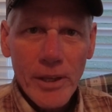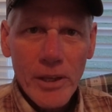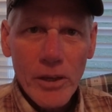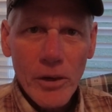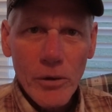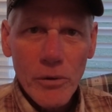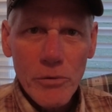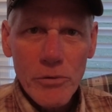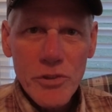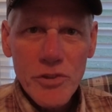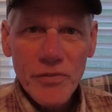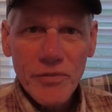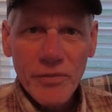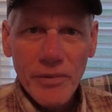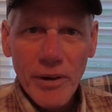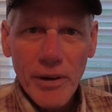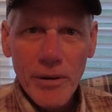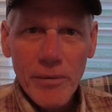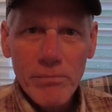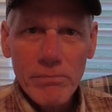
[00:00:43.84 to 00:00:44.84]
goes
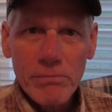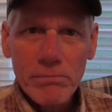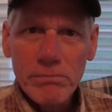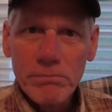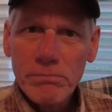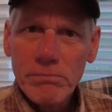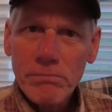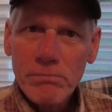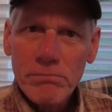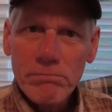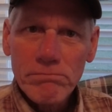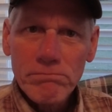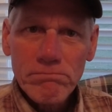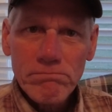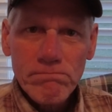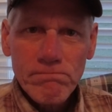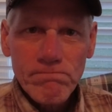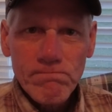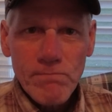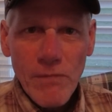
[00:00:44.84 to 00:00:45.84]
from
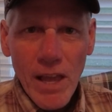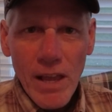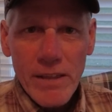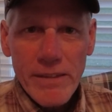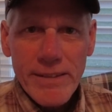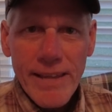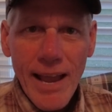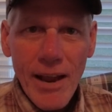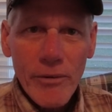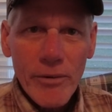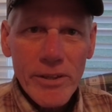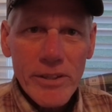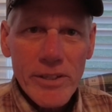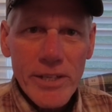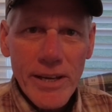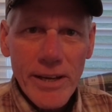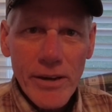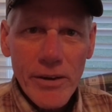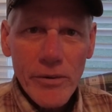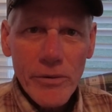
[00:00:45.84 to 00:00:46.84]

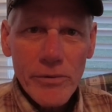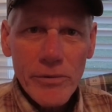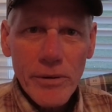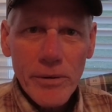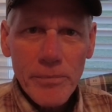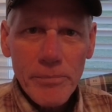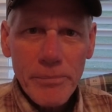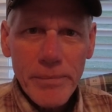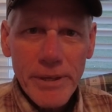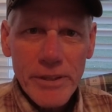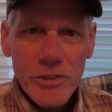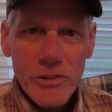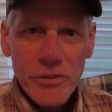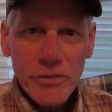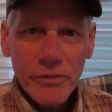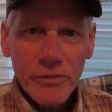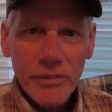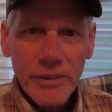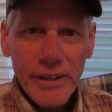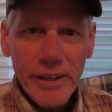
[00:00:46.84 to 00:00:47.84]
Downingtown,
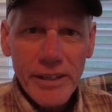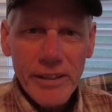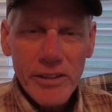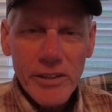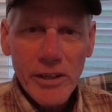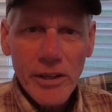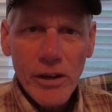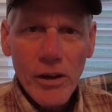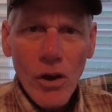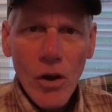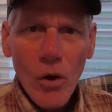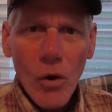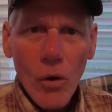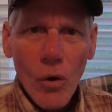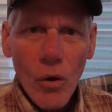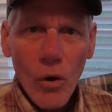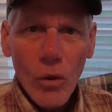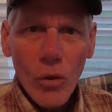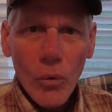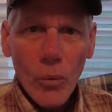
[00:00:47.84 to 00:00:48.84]
Pennsylvania,
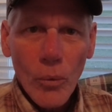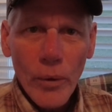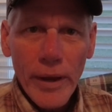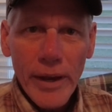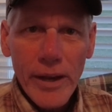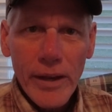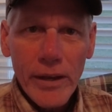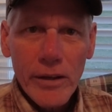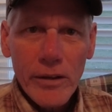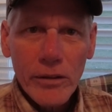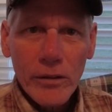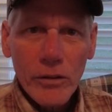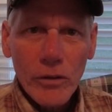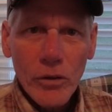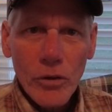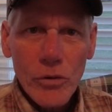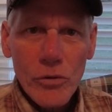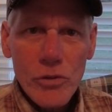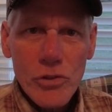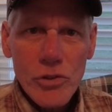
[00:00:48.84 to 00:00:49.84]
all the way
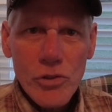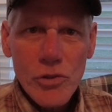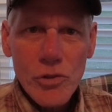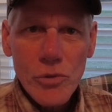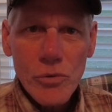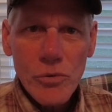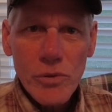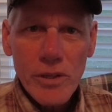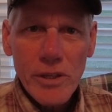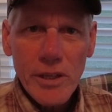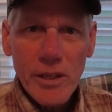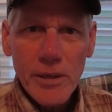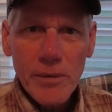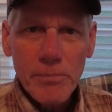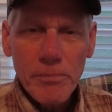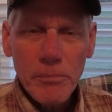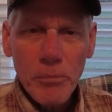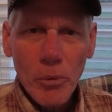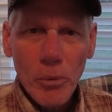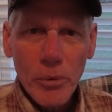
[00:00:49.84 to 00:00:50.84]
close to the
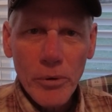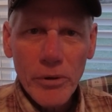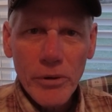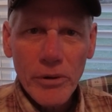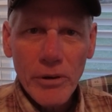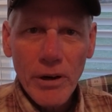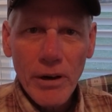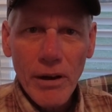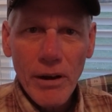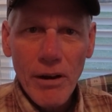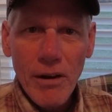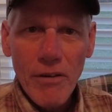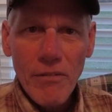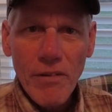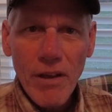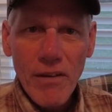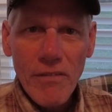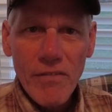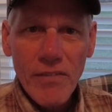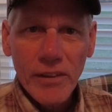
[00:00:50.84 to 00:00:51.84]
border
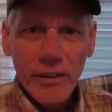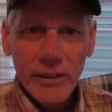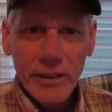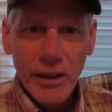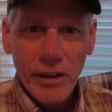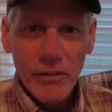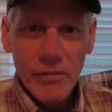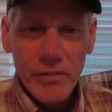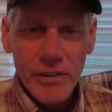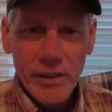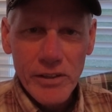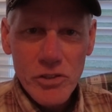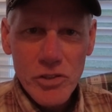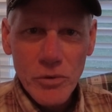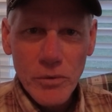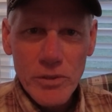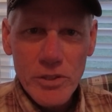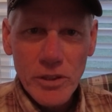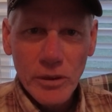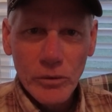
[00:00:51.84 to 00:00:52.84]
of Philadelphia.
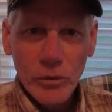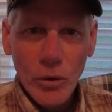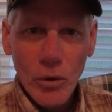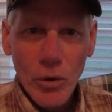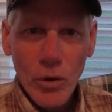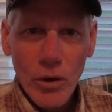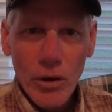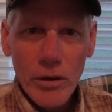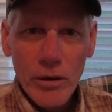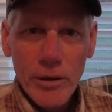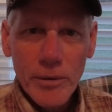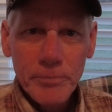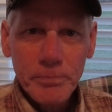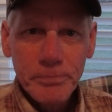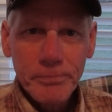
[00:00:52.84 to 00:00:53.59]
So it's a long